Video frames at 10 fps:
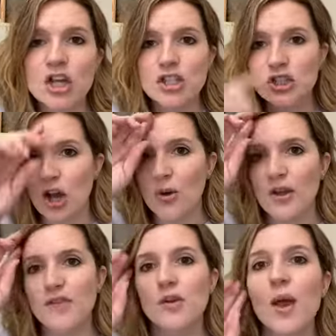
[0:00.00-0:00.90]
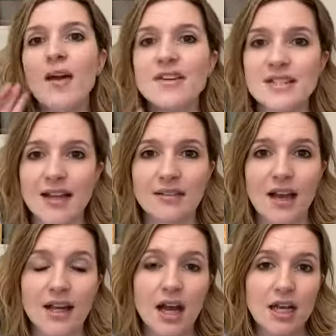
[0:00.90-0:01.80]
So if you have a
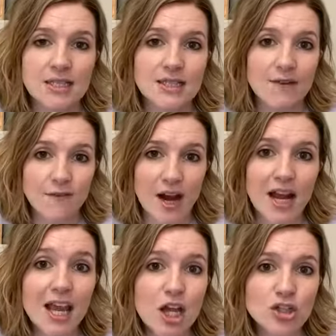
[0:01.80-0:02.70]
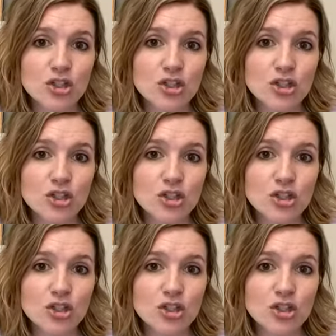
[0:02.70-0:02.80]
deadline on, say, Friday,